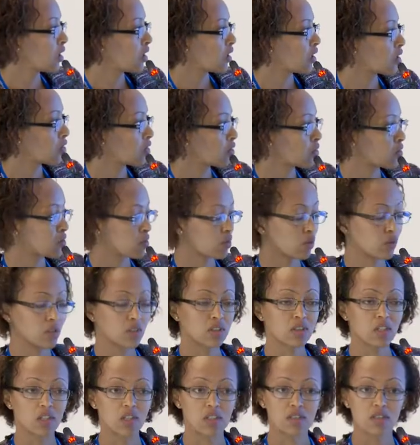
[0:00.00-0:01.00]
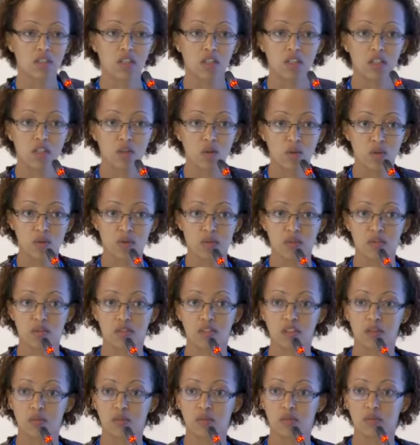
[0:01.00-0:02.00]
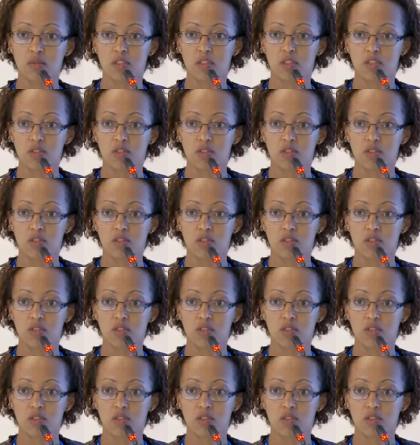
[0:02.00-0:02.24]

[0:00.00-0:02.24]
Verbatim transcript: and also it takes an ecosystem.